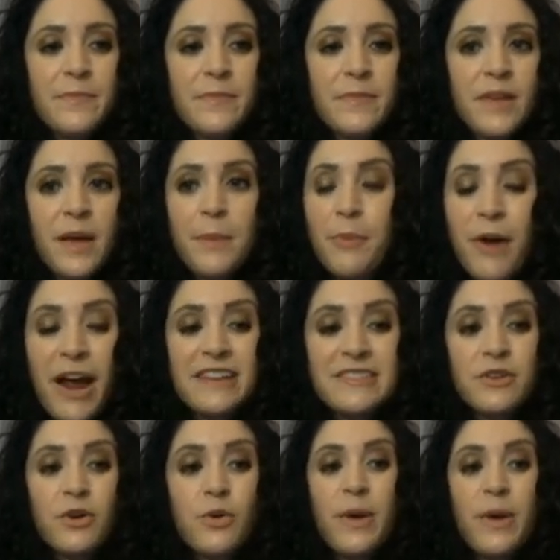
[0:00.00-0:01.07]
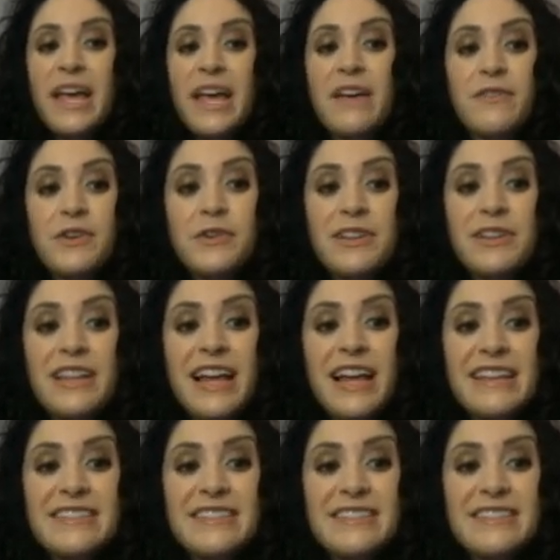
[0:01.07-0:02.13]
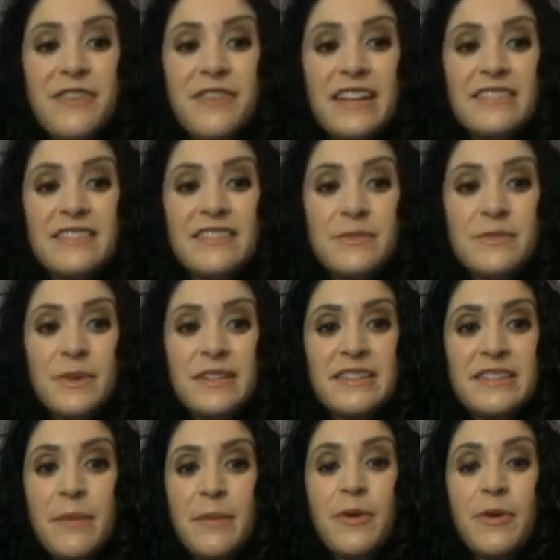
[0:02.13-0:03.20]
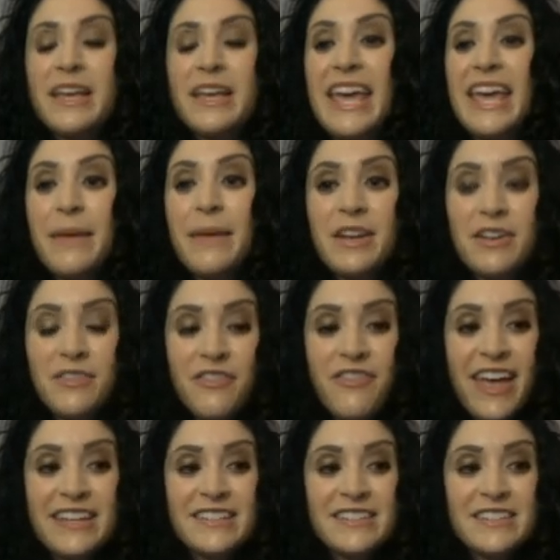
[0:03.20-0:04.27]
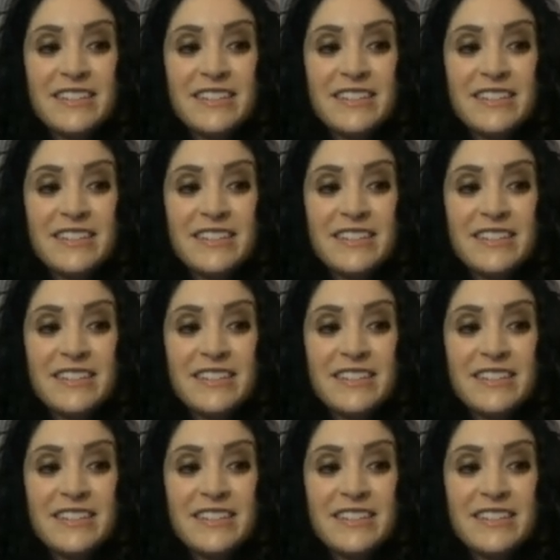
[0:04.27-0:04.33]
A practical way I've utilized this advice is when demoing a game at an event.